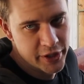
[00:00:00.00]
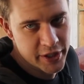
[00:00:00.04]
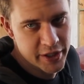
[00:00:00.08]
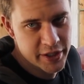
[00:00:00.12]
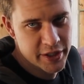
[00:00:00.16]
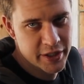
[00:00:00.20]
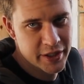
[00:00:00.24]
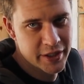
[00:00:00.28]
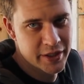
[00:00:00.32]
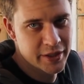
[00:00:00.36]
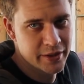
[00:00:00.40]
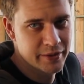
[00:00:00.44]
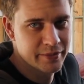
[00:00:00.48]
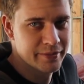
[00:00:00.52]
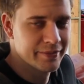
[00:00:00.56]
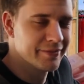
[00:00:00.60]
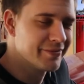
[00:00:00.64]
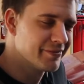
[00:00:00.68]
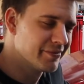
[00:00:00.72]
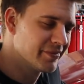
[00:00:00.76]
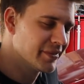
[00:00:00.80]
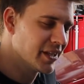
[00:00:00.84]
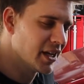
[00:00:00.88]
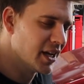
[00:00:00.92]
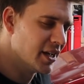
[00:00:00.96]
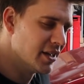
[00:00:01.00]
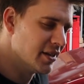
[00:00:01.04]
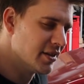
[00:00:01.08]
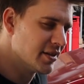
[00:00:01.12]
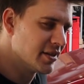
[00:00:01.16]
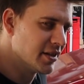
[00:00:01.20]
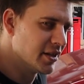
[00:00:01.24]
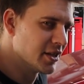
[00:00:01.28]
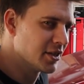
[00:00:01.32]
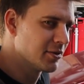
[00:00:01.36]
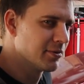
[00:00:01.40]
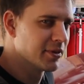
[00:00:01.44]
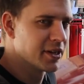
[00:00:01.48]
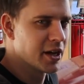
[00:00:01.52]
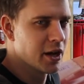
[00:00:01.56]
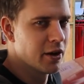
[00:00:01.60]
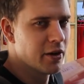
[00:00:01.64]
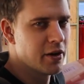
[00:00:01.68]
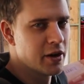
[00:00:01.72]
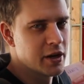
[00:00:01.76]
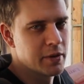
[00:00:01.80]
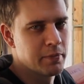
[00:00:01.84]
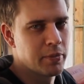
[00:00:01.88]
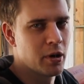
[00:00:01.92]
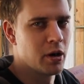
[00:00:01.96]
this instance, we're
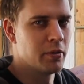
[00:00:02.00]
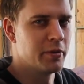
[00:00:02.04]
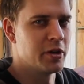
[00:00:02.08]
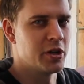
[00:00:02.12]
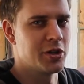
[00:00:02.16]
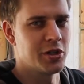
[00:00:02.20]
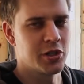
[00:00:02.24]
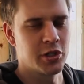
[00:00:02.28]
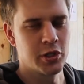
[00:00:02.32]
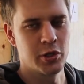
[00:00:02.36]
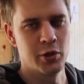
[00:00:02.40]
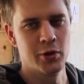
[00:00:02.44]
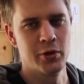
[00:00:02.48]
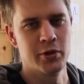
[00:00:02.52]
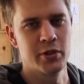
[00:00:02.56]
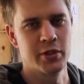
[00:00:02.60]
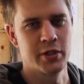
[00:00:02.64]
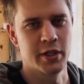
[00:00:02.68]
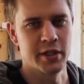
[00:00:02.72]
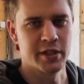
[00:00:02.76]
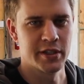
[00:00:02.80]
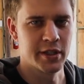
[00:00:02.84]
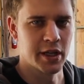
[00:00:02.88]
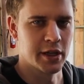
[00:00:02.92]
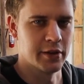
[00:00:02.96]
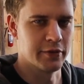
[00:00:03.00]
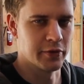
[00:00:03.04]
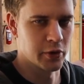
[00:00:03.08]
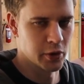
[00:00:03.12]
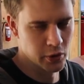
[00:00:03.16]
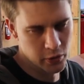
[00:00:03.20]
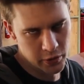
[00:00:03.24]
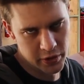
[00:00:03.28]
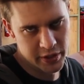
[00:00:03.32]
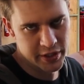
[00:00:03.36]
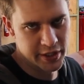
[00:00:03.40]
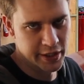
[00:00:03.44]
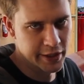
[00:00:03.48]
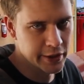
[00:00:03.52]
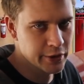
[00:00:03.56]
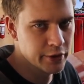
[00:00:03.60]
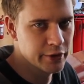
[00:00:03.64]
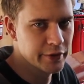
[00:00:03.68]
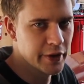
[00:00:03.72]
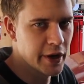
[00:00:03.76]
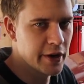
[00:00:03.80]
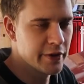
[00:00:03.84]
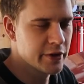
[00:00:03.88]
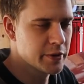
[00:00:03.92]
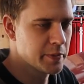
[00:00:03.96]
going to probably just use a set of good single
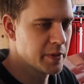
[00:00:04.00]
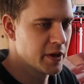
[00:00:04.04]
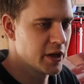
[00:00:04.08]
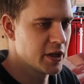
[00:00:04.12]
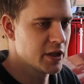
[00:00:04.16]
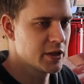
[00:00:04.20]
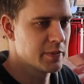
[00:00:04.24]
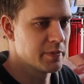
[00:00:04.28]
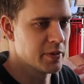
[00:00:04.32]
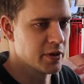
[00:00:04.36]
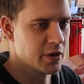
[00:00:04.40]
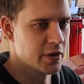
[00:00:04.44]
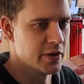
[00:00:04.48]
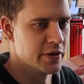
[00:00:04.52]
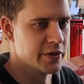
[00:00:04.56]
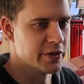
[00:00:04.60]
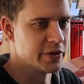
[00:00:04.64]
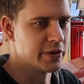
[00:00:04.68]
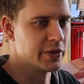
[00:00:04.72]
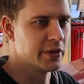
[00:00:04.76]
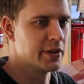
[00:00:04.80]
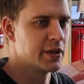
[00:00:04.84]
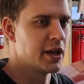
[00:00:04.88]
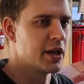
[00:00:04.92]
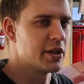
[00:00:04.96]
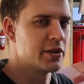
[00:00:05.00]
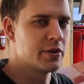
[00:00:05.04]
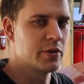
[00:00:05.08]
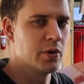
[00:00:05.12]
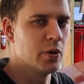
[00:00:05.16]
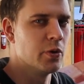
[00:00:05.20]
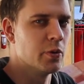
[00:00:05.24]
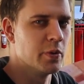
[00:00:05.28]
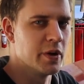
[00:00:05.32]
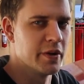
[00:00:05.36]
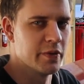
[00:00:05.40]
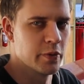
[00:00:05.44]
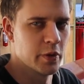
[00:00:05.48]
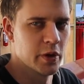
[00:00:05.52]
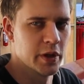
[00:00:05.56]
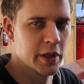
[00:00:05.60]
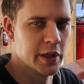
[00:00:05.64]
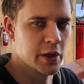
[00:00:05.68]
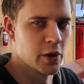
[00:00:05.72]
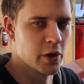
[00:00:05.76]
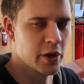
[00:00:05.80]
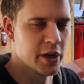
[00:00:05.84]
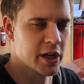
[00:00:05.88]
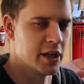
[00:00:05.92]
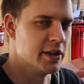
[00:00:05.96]
valve springs because that's all we've
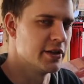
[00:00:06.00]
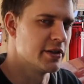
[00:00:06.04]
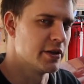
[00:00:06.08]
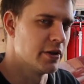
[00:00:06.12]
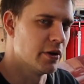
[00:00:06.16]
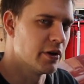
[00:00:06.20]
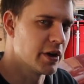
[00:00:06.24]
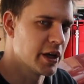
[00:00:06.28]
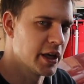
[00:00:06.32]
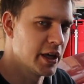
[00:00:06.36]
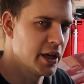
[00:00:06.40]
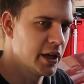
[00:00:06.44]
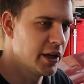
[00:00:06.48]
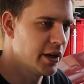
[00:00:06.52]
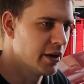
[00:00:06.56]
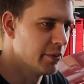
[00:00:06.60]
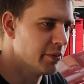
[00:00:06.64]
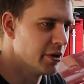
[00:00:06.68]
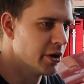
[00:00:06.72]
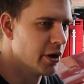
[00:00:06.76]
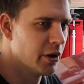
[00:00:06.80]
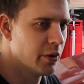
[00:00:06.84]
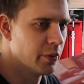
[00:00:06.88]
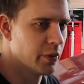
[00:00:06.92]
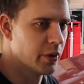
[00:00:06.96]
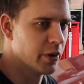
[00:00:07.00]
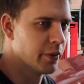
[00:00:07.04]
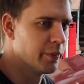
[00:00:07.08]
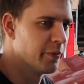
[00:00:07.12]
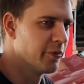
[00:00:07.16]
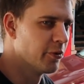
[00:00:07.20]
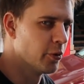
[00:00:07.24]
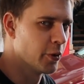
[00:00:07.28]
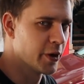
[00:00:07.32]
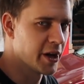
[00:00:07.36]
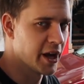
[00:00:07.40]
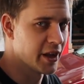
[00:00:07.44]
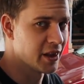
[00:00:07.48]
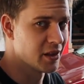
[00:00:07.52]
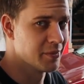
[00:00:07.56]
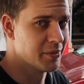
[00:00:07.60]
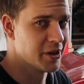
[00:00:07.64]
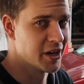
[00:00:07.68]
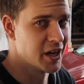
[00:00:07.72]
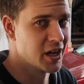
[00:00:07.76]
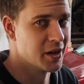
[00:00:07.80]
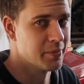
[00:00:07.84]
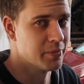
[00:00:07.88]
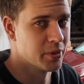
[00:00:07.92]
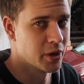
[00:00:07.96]
really got in stock here, and we don't want to fork out the
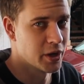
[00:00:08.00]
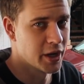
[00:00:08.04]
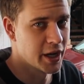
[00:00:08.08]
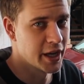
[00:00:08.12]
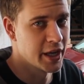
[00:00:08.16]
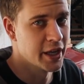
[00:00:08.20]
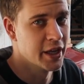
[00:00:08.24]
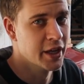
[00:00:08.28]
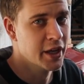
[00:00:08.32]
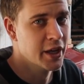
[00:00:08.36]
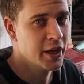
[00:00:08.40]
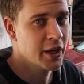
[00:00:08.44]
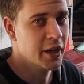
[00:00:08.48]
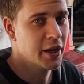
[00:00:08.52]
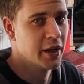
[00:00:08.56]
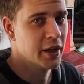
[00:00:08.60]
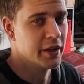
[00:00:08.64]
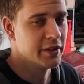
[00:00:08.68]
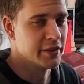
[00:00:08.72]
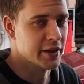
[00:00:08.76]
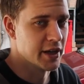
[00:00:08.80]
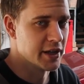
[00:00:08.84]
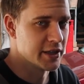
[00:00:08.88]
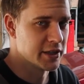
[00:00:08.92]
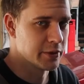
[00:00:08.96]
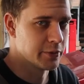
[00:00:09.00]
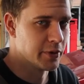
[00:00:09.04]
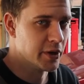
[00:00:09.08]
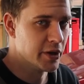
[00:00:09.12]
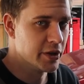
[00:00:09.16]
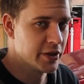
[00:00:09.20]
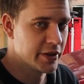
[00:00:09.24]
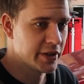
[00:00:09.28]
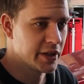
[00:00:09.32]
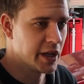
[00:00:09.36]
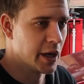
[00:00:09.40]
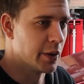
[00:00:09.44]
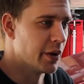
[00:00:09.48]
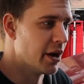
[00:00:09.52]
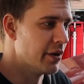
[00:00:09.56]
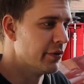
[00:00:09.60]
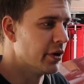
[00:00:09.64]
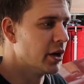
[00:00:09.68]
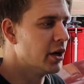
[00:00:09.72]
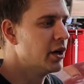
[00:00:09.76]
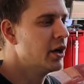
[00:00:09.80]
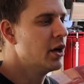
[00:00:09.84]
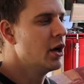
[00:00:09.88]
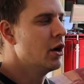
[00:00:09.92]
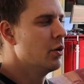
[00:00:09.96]
money to buy decent ones.
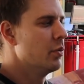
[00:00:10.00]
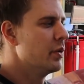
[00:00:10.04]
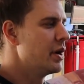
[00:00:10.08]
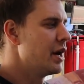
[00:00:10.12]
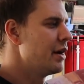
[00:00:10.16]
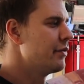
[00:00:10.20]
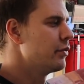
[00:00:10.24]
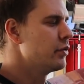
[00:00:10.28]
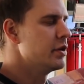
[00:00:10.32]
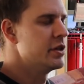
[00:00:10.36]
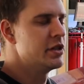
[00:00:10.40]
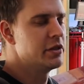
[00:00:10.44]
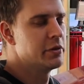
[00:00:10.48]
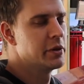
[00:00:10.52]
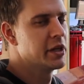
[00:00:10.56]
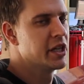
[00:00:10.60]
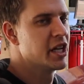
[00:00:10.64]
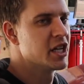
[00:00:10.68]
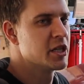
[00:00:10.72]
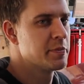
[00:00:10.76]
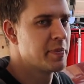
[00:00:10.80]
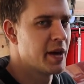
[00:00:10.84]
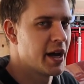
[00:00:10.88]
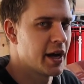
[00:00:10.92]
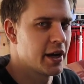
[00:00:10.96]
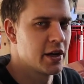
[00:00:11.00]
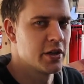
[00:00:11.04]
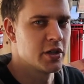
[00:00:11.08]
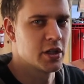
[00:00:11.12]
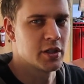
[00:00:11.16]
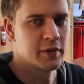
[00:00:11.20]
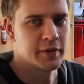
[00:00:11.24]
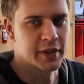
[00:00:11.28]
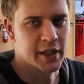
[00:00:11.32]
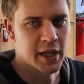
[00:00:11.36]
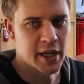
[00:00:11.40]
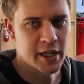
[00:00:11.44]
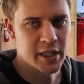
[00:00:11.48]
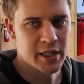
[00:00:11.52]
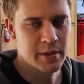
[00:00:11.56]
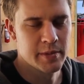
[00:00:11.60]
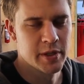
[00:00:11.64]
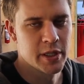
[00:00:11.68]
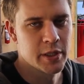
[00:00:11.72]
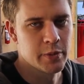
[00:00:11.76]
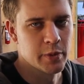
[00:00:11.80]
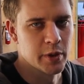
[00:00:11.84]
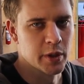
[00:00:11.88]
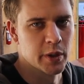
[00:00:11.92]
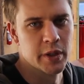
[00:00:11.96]
However, whenever we do LS packages for
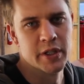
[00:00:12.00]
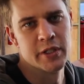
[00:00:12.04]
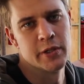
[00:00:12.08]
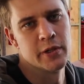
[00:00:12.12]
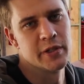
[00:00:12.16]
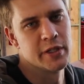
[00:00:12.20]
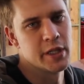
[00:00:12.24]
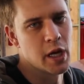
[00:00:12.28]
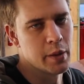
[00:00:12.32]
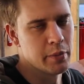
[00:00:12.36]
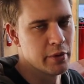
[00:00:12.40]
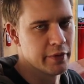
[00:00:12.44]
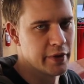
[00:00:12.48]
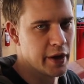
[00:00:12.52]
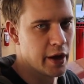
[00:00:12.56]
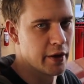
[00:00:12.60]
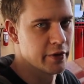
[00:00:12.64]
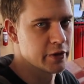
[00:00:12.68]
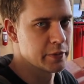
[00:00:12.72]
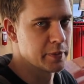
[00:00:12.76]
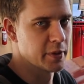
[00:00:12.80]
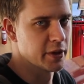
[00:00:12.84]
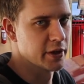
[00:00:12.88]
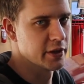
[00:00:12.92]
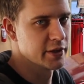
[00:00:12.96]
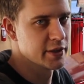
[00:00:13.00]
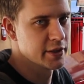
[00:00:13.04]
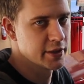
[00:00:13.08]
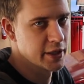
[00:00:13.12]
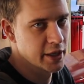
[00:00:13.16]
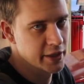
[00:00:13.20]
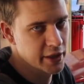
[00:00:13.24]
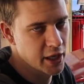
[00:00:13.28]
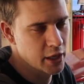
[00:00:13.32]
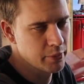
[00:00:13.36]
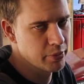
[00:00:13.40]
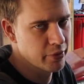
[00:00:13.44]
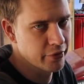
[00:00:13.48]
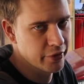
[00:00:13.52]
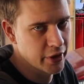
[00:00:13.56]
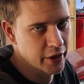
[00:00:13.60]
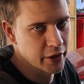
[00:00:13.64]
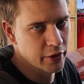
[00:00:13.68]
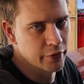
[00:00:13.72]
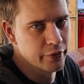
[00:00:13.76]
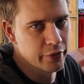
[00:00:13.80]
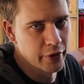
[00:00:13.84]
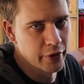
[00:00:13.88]
customers, we always use double valve springs. Now they present a